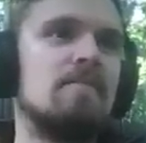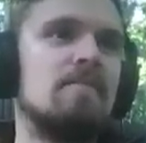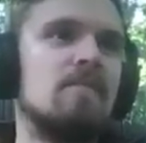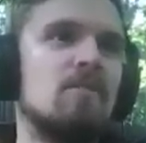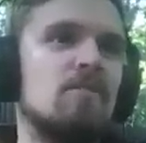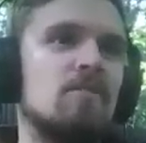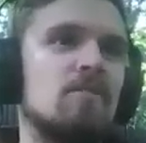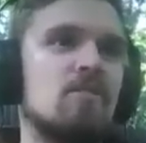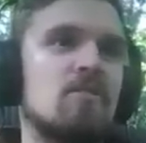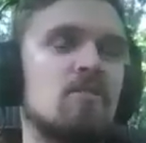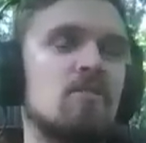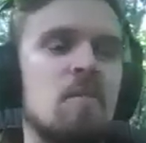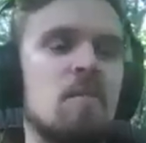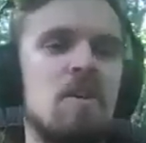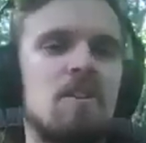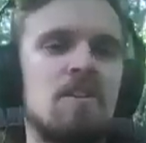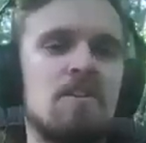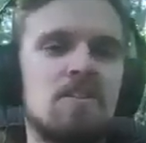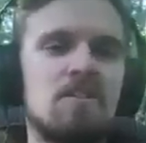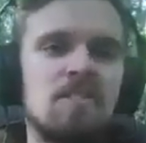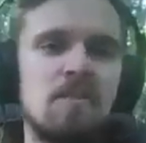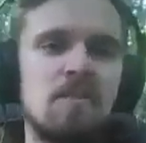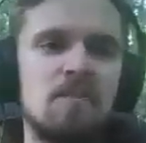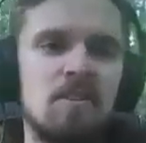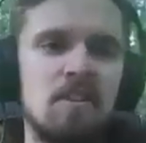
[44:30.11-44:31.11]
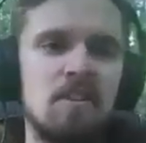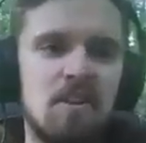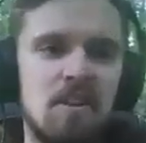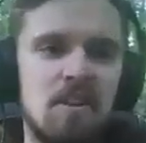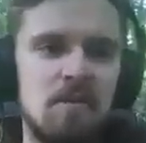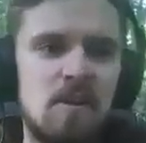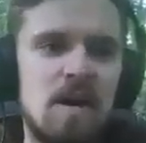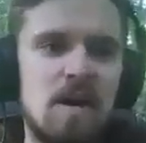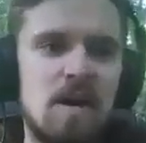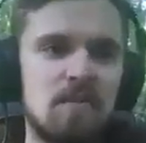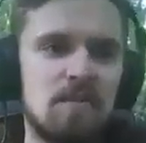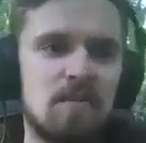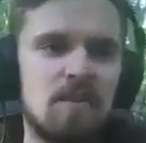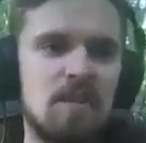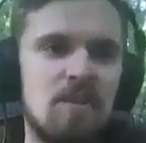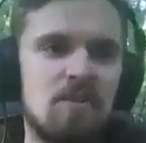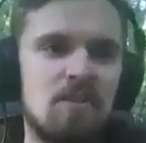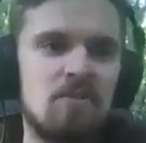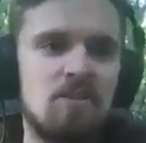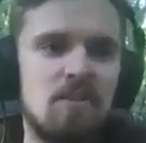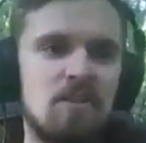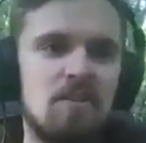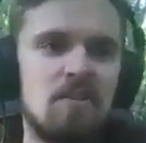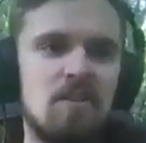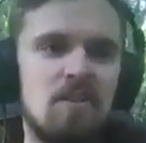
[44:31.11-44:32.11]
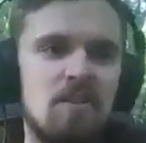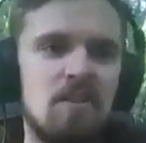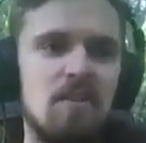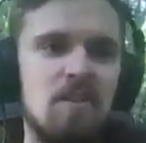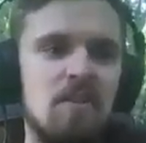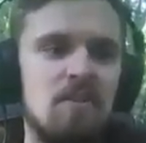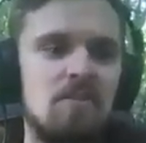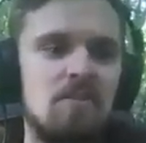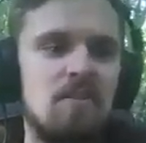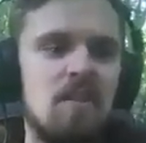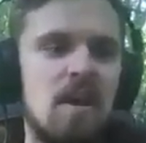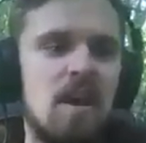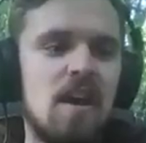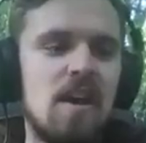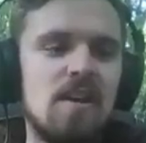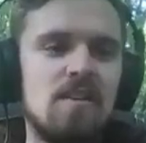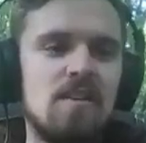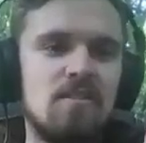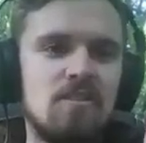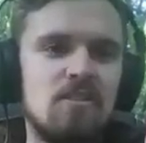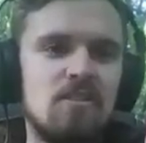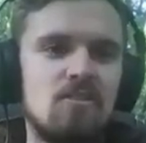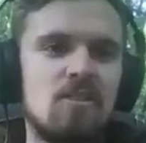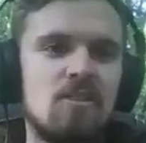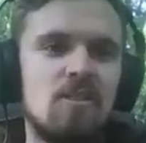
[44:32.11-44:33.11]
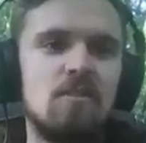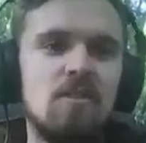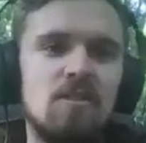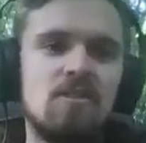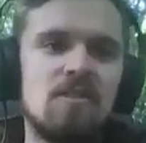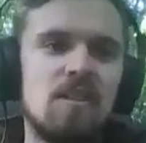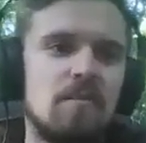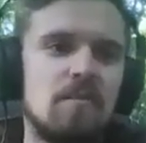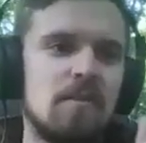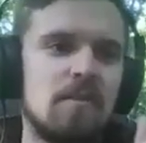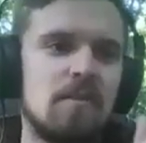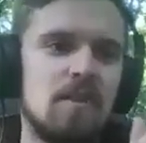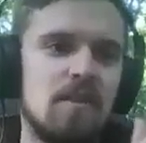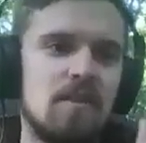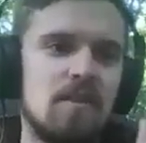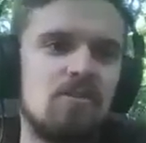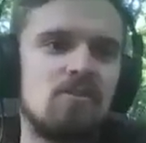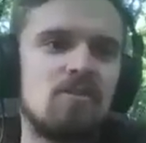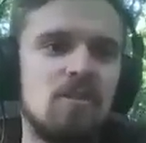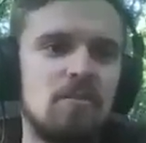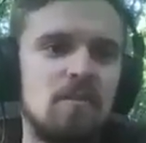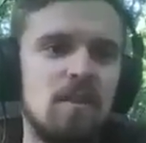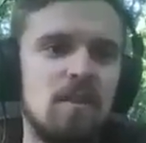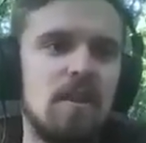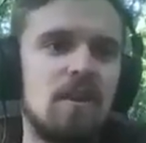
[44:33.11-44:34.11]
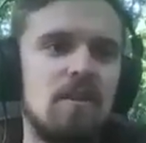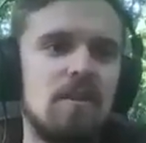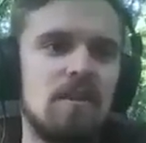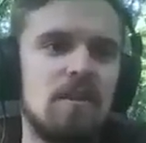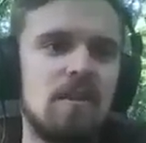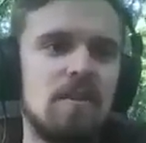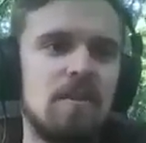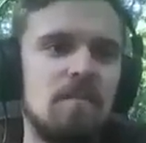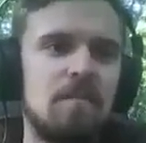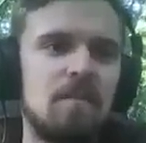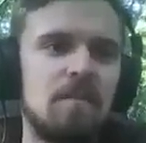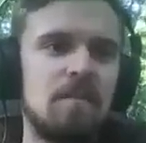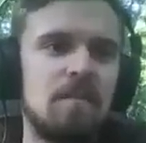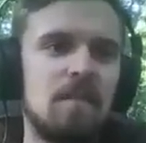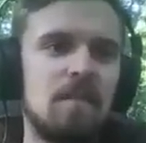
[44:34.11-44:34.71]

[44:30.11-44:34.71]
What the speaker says: there's a small subset of the population that is extremely stubborn and extremely arrogant.